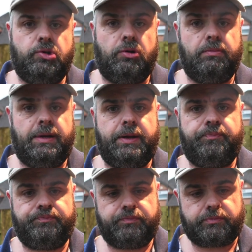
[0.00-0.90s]
combat,
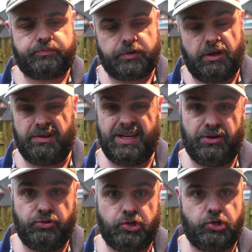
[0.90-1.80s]
or
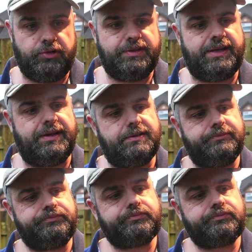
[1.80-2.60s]
care under contact.